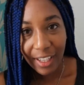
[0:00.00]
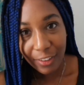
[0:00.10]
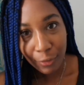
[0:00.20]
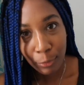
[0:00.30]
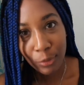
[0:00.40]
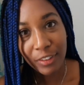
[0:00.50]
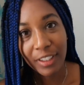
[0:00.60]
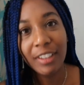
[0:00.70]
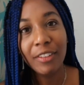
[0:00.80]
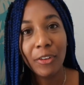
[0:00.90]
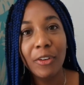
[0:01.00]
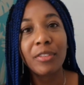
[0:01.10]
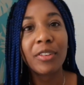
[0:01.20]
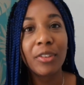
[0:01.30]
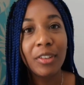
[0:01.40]
Exporting
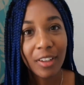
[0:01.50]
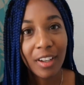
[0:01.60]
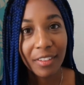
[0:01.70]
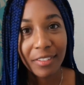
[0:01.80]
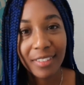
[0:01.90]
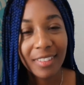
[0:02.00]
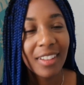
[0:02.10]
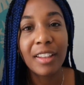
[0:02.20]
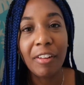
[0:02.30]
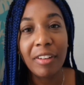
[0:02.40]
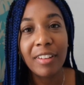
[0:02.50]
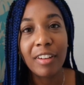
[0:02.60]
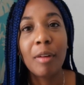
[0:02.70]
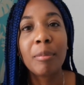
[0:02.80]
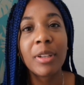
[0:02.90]
of crafts. There is
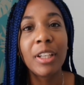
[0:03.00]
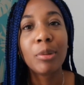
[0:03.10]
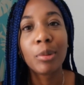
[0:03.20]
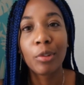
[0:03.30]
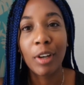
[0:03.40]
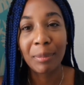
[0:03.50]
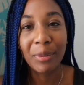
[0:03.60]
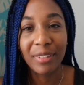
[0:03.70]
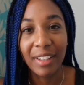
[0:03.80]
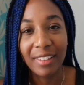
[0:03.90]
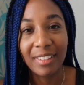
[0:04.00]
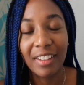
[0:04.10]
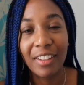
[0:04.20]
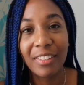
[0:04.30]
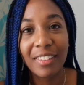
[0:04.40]
a company called Tribal
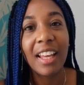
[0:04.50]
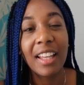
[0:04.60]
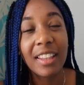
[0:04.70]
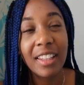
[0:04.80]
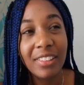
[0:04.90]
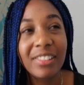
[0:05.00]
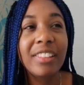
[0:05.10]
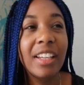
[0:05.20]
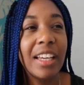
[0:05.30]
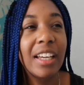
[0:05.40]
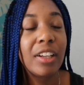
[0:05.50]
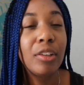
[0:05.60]
Textiles that this year